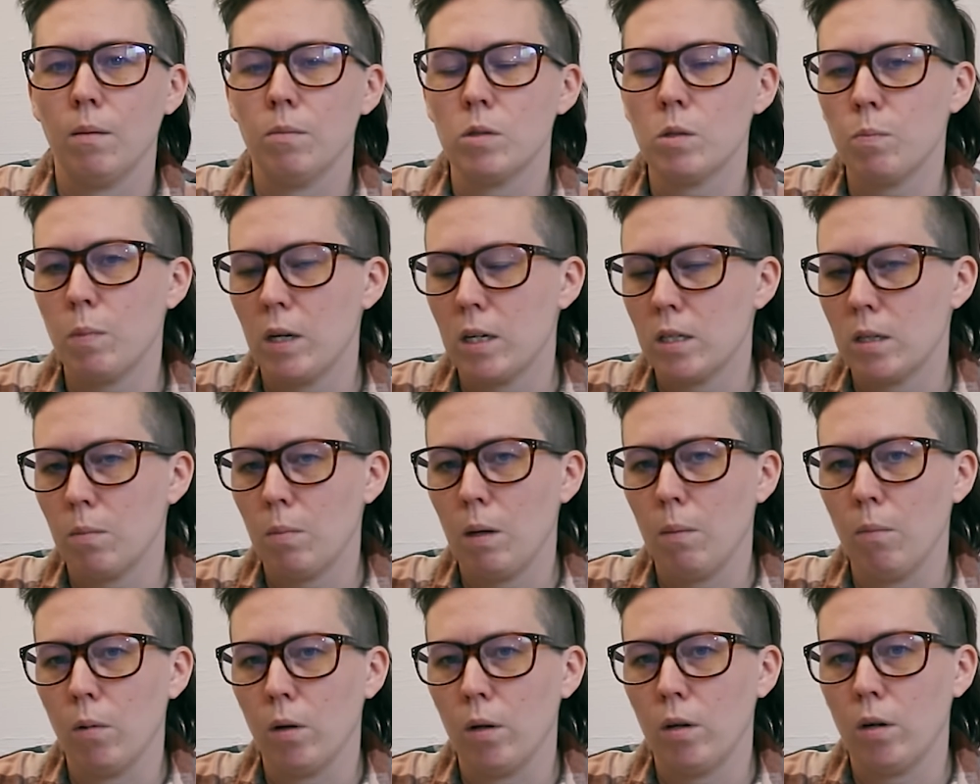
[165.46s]
Speak to
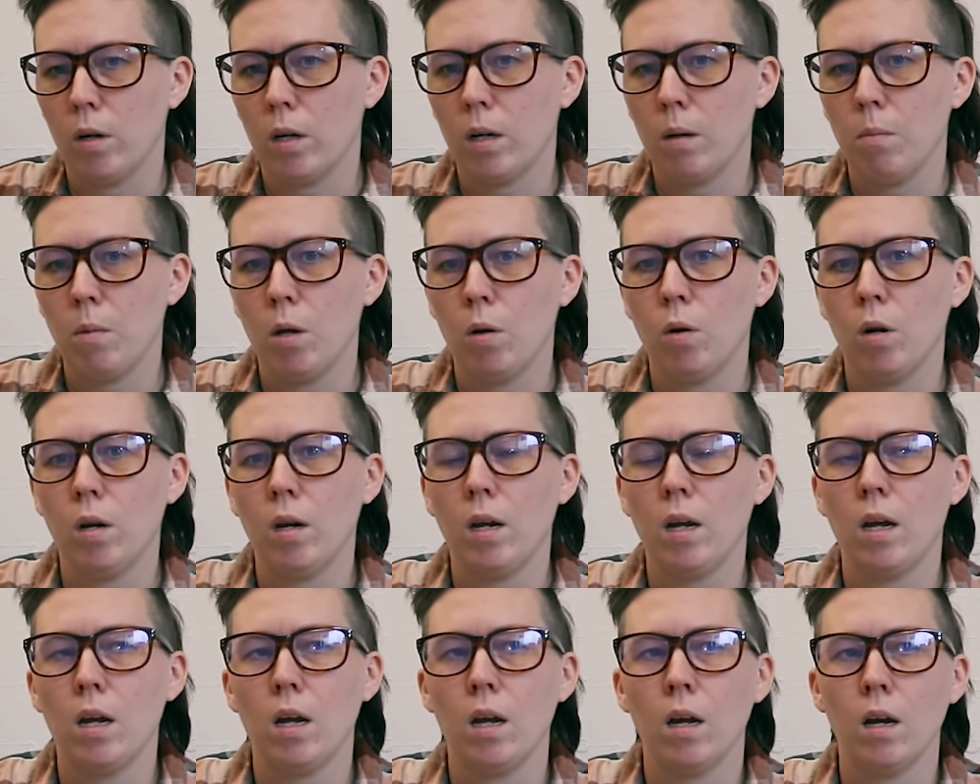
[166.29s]
people in your
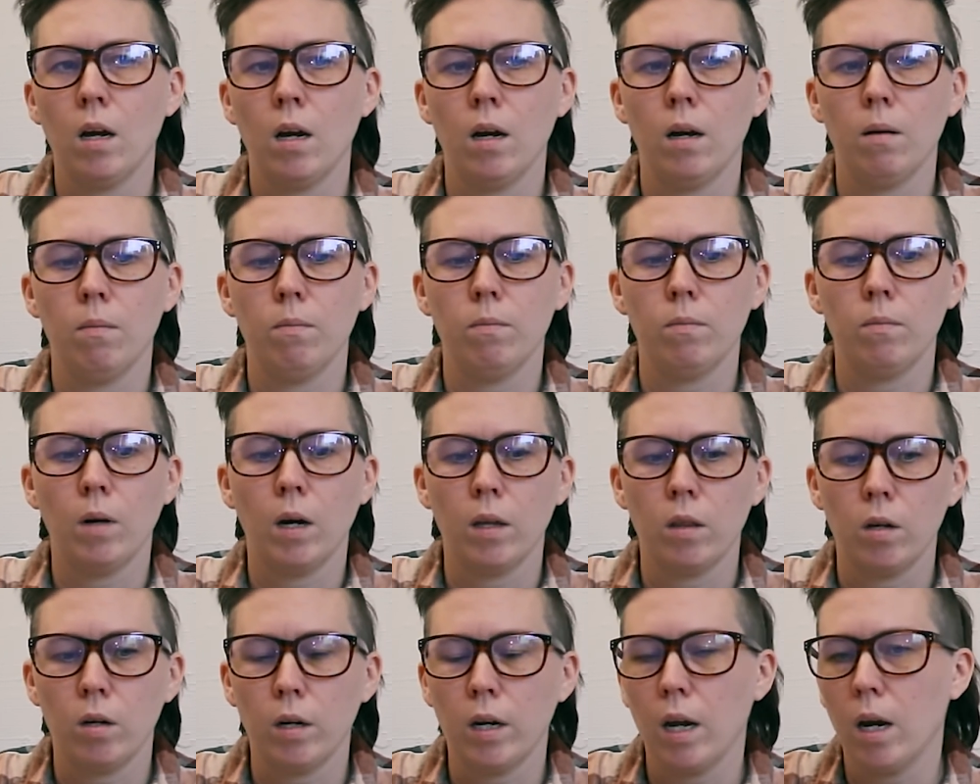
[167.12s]
community,
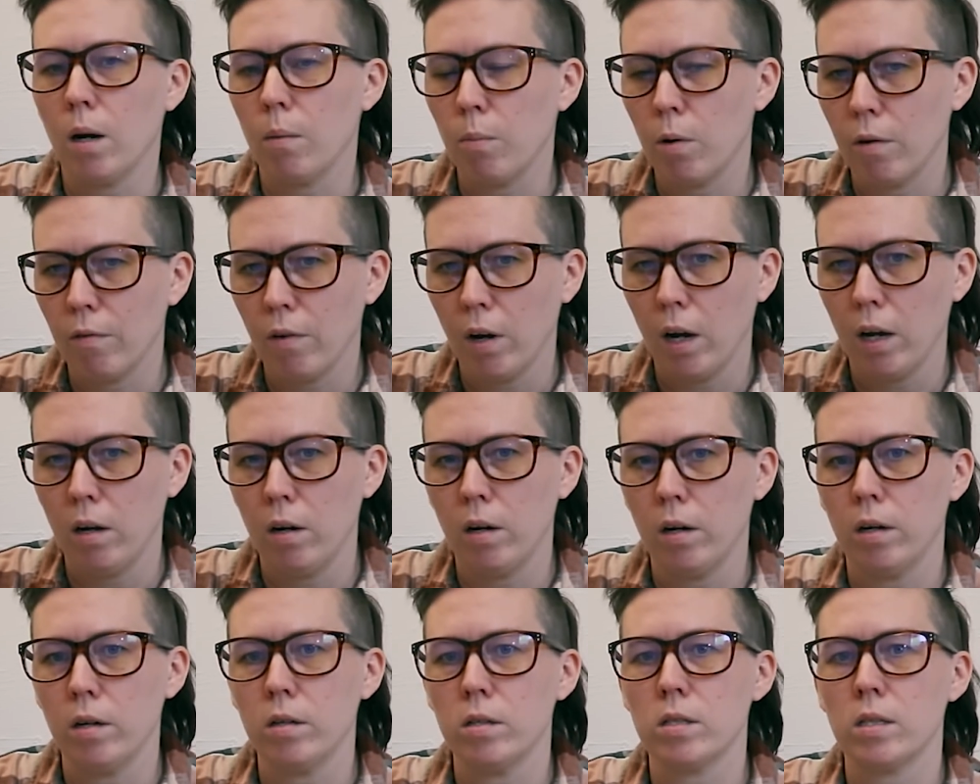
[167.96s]
other care
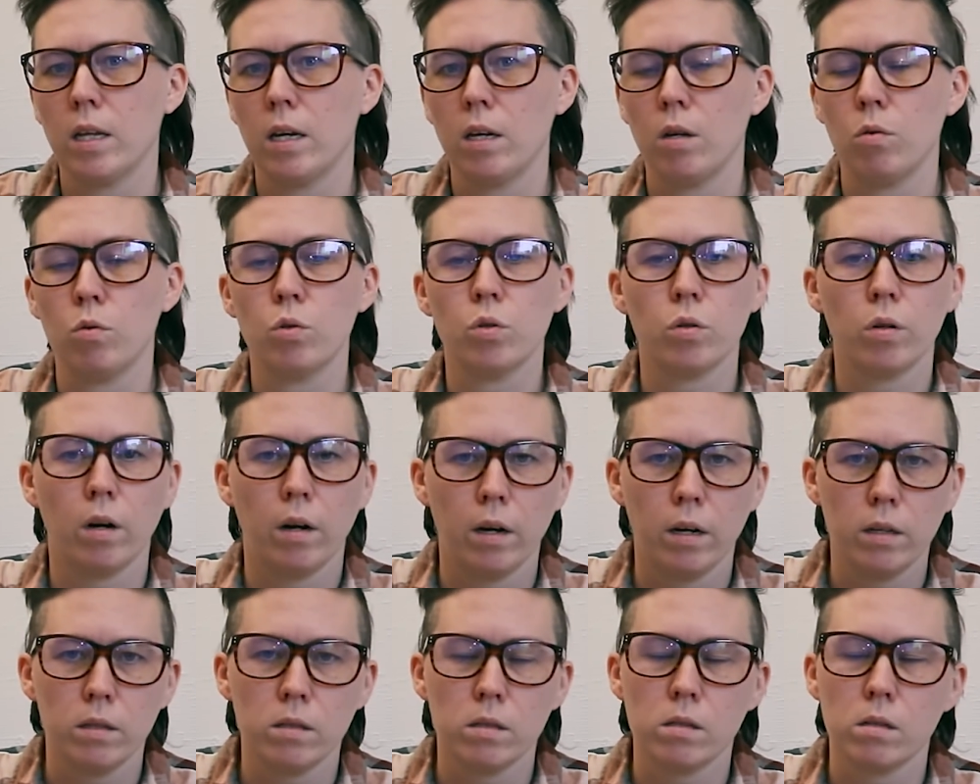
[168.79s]
providers that you
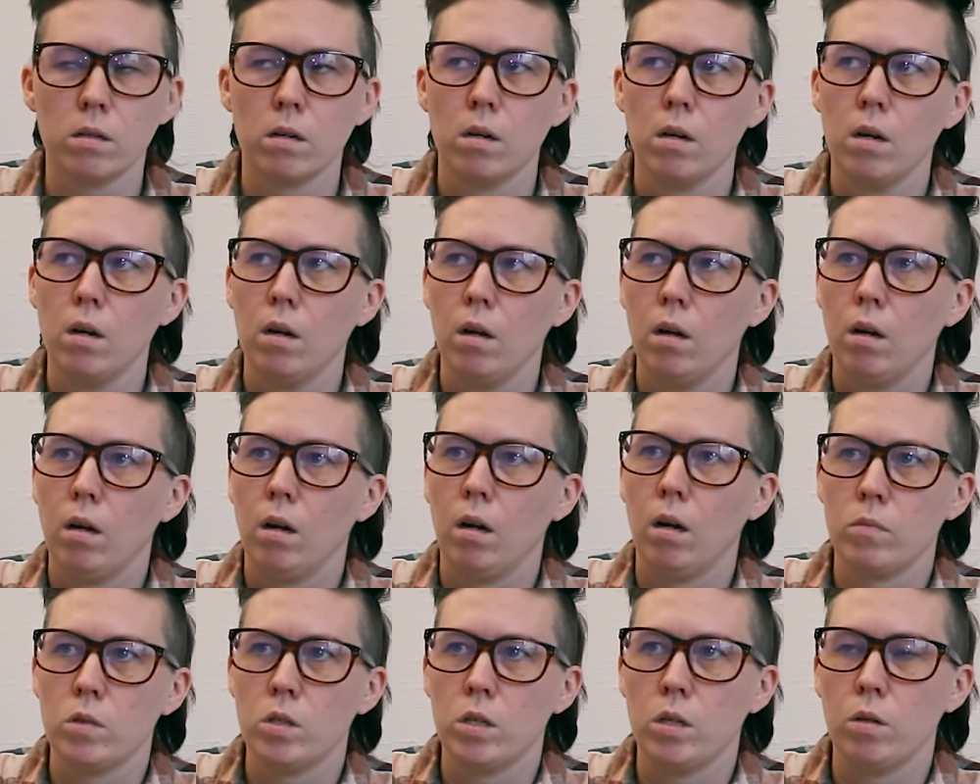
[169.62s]
trust,
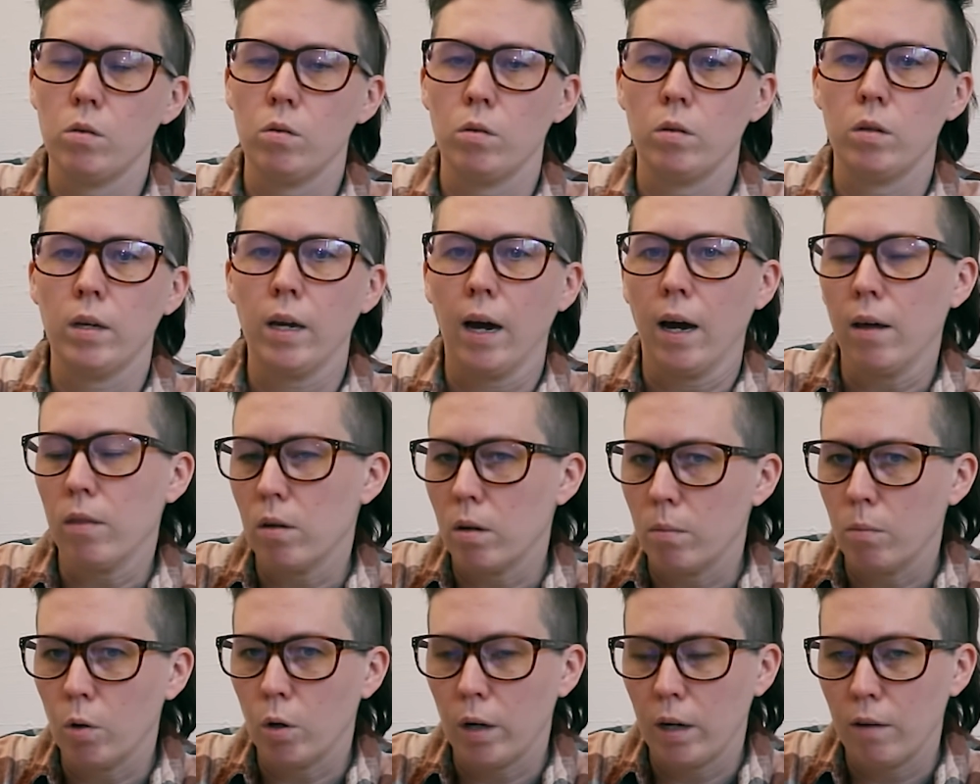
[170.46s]
to
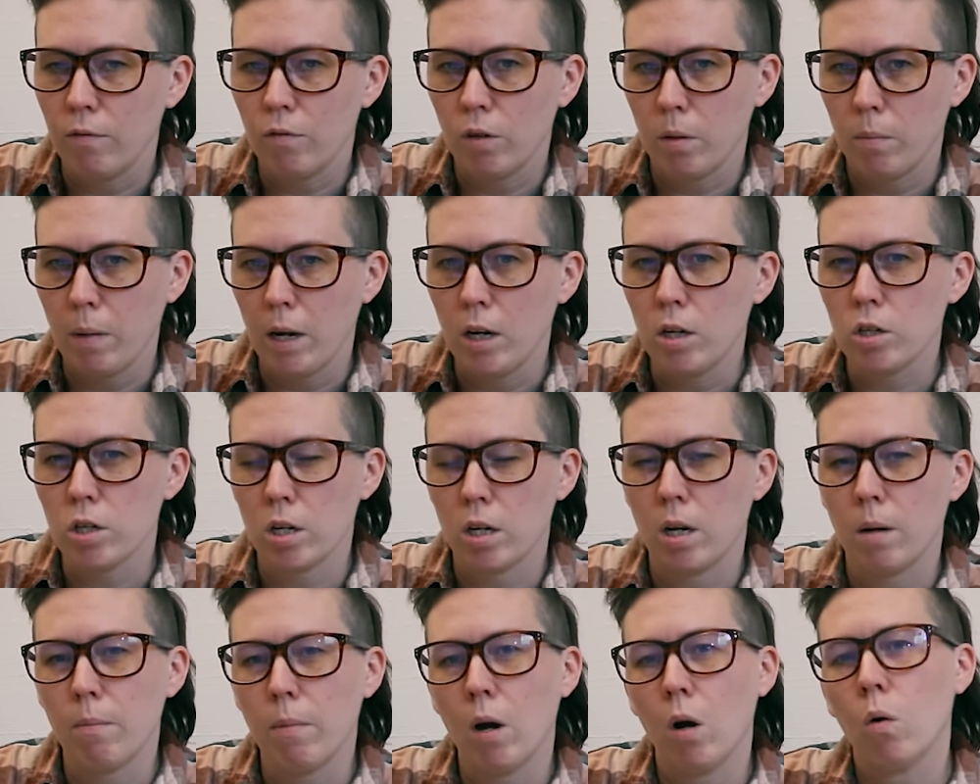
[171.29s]
gather more
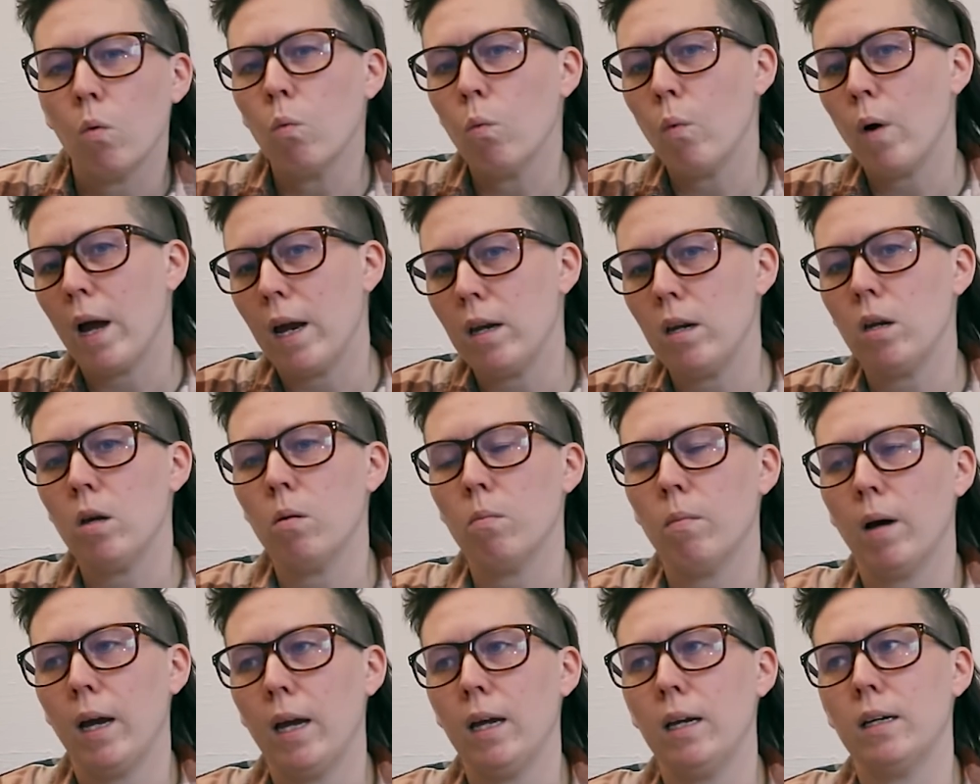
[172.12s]
information about when
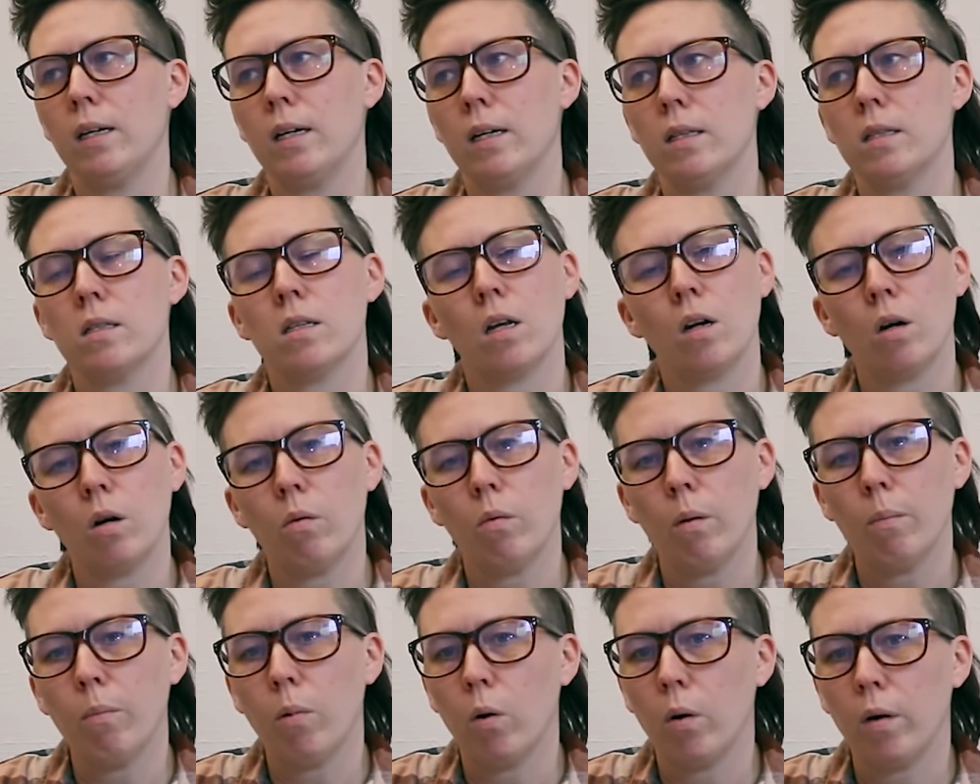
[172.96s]
you might consider
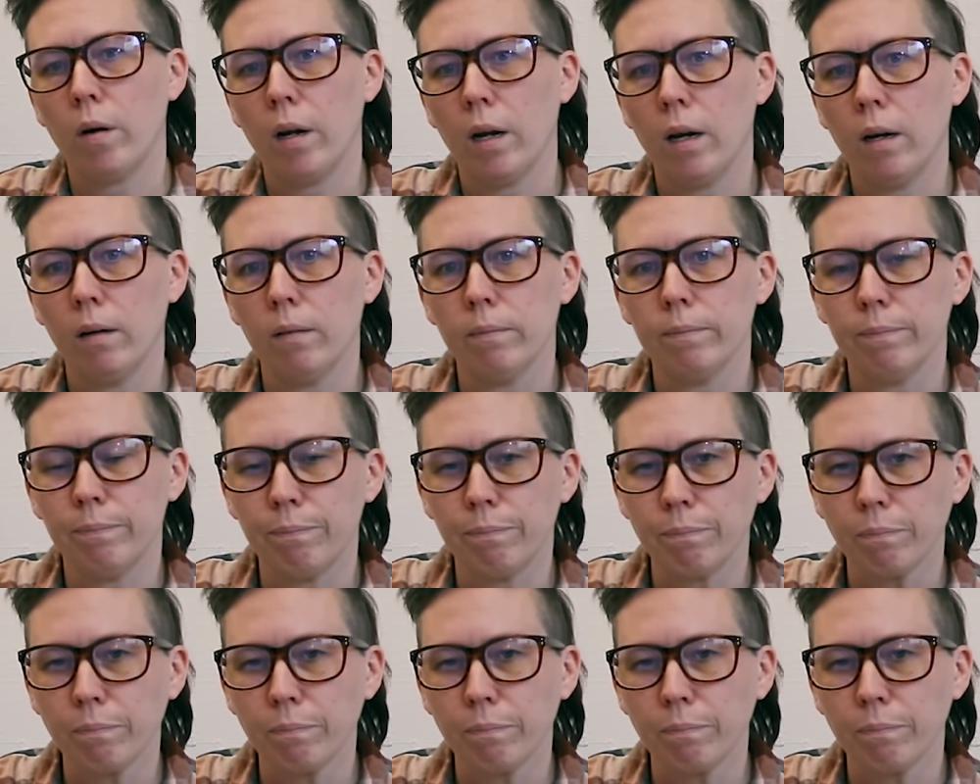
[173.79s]
reporting.